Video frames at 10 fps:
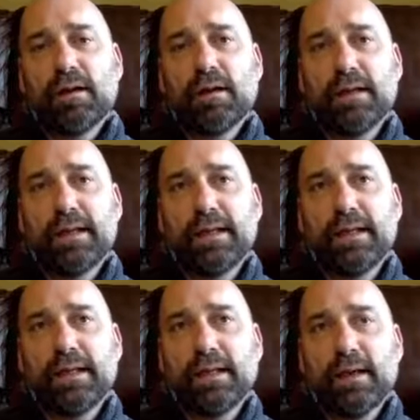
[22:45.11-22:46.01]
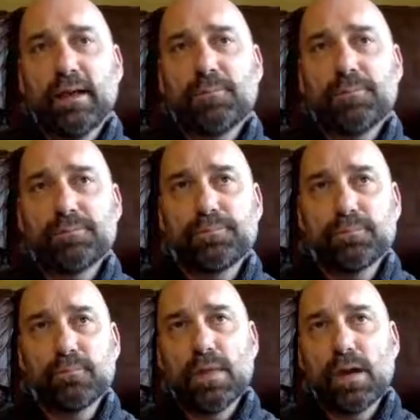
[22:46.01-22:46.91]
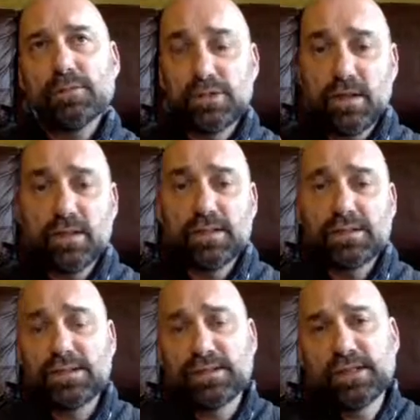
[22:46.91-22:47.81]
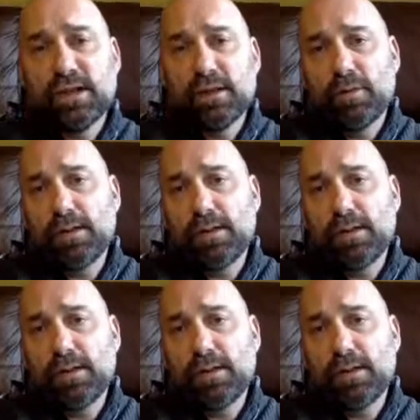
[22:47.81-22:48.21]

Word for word: I um, I was a journalist at the time.